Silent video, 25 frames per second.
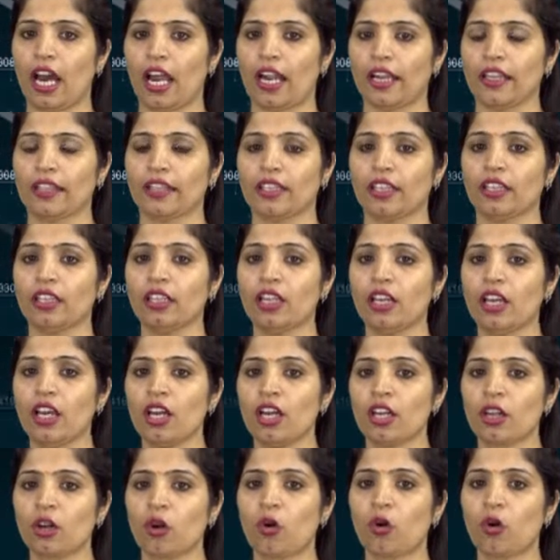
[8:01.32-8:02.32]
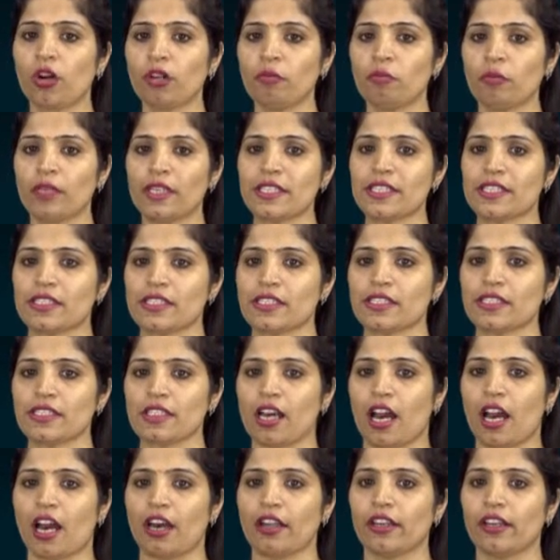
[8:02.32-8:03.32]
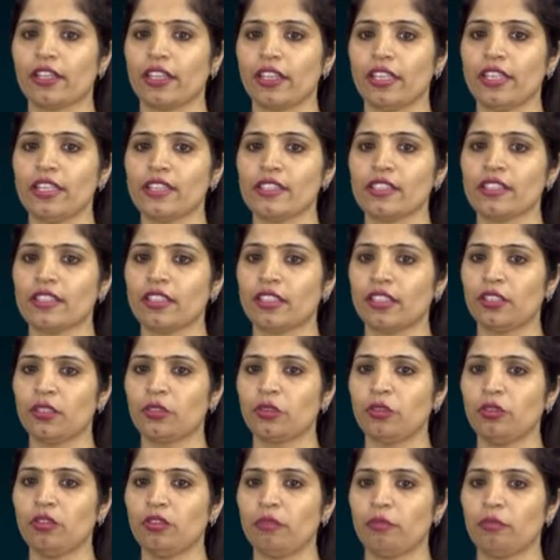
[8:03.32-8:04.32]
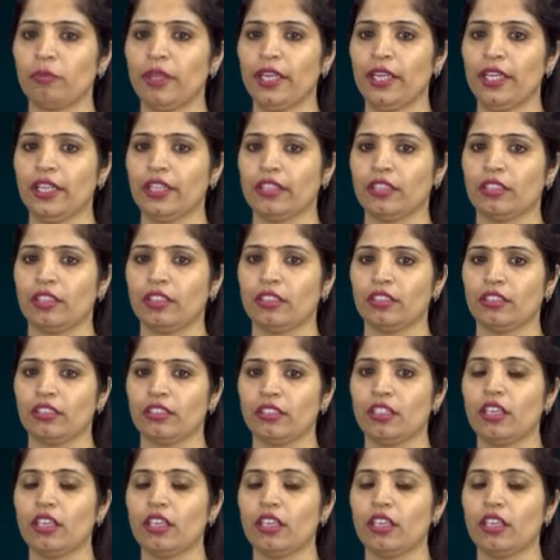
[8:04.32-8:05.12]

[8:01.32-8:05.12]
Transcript: and the code bases are easier to maintain.